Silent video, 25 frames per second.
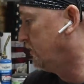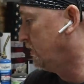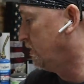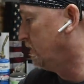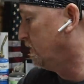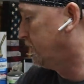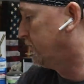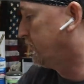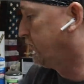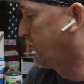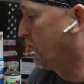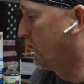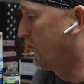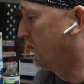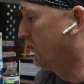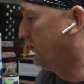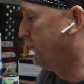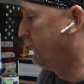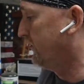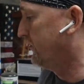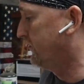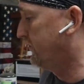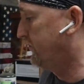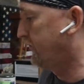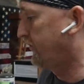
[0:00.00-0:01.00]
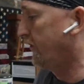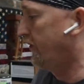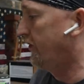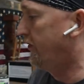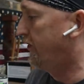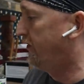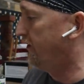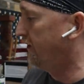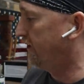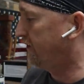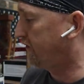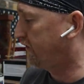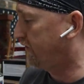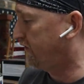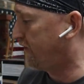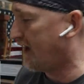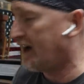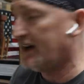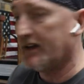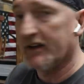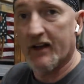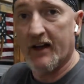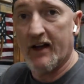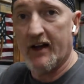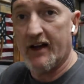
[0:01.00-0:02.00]
do for, for this
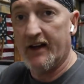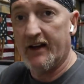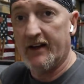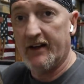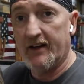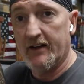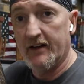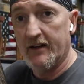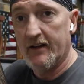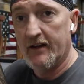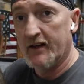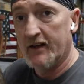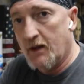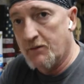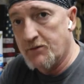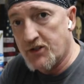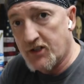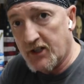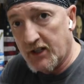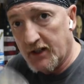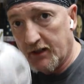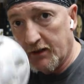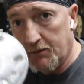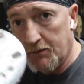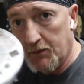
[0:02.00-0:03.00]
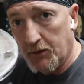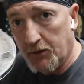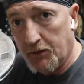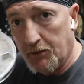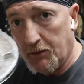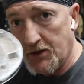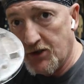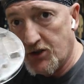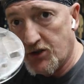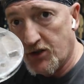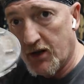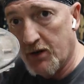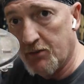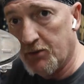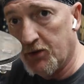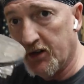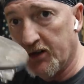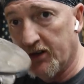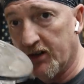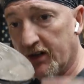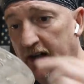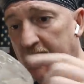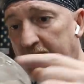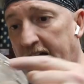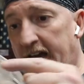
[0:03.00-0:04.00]
valet, I'm just gonna come in with my
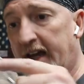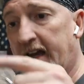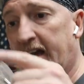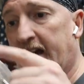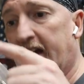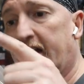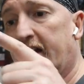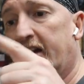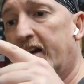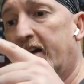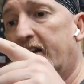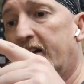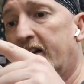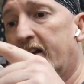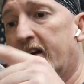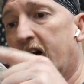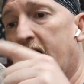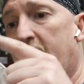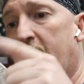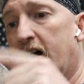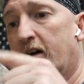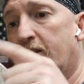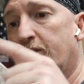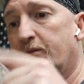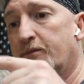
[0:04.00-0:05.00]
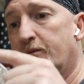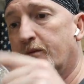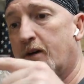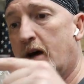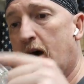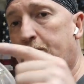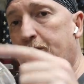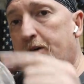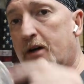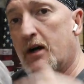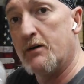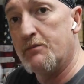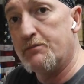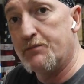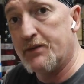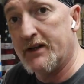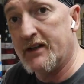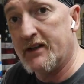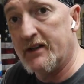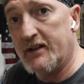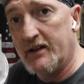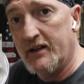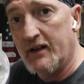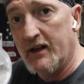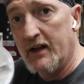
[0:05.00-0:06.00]
Dremel and uh, upcut
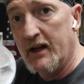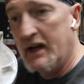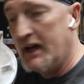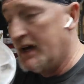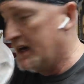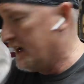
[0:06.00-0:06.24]
bit,